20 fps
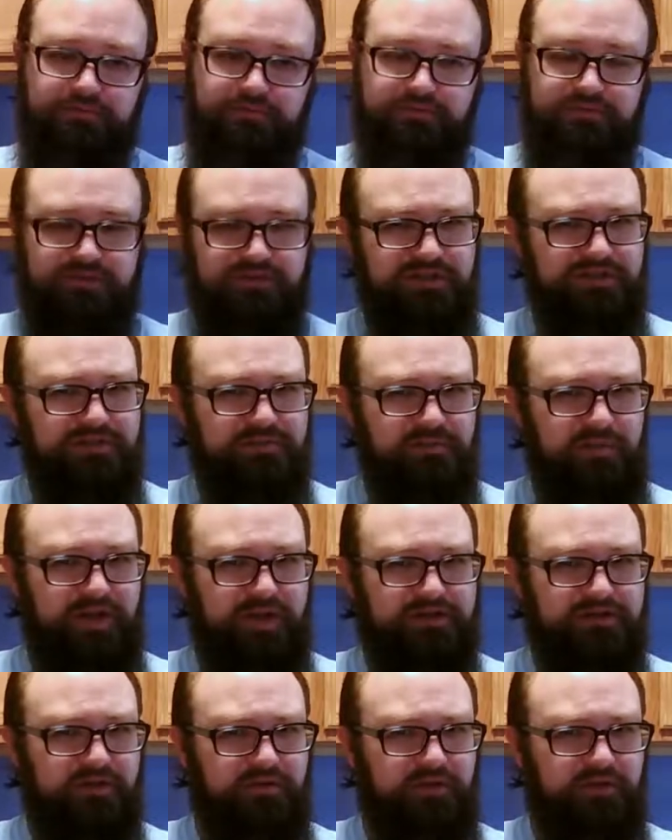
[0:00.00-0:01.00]
Just
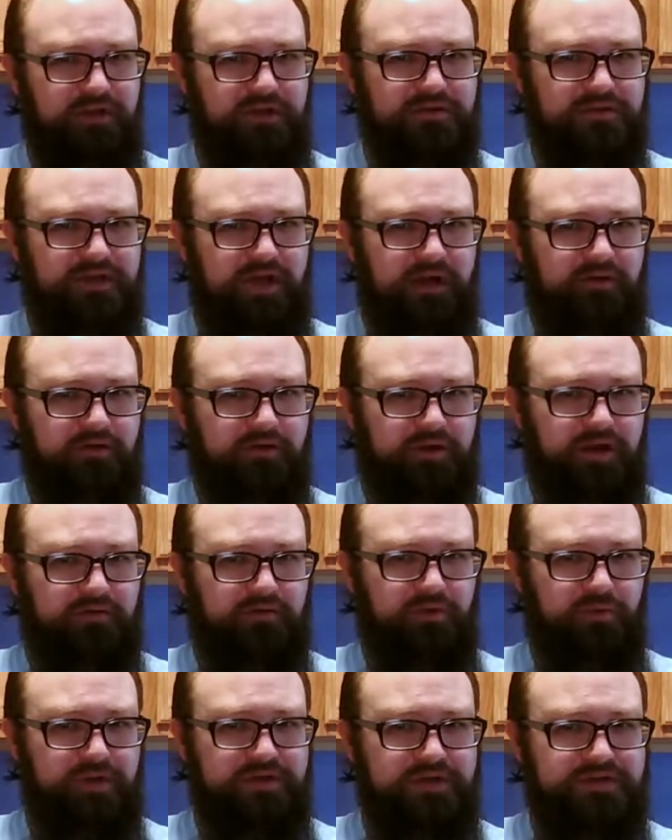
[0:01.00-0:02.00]
make sure the use counter
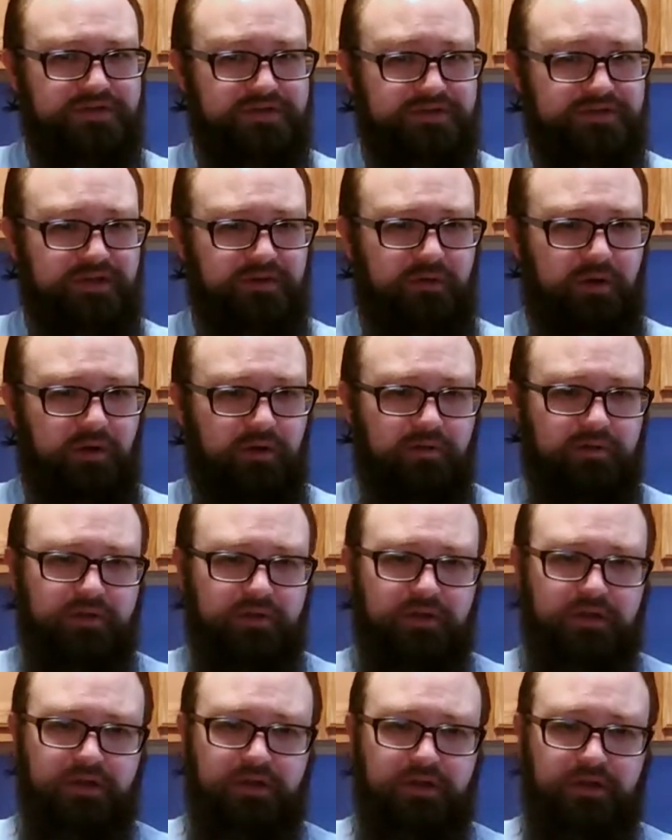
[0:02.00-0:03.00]
never reaches 0,
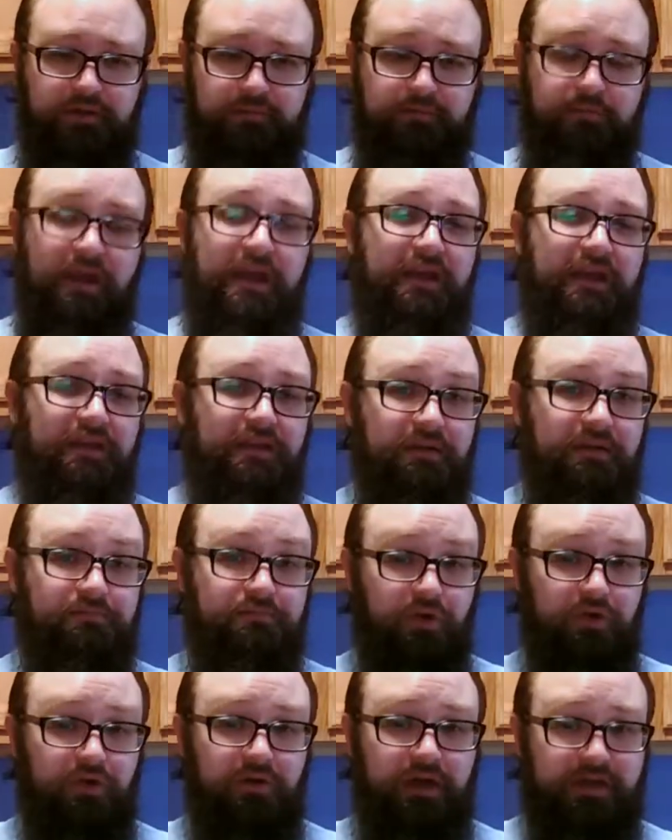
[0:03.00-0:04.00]
making them
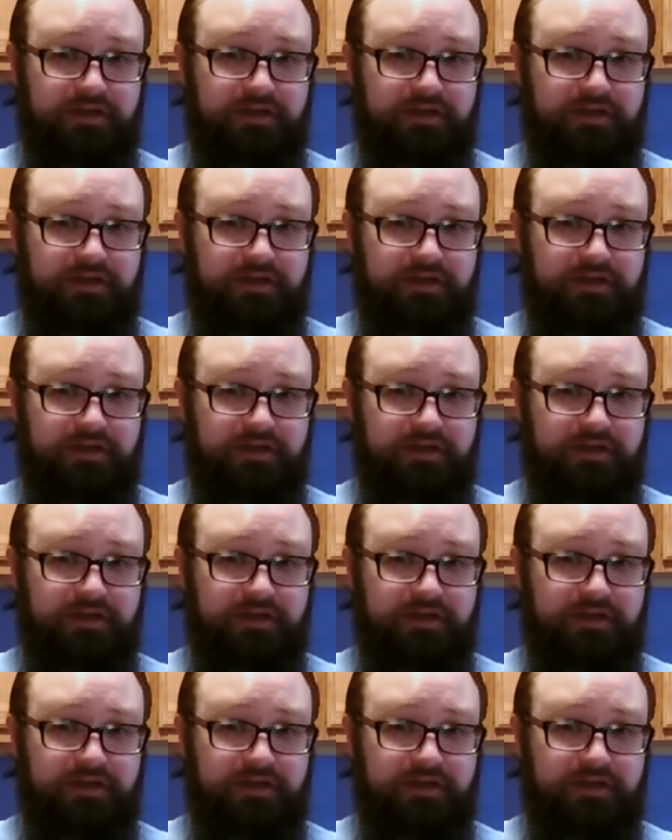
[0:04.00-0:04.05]
more like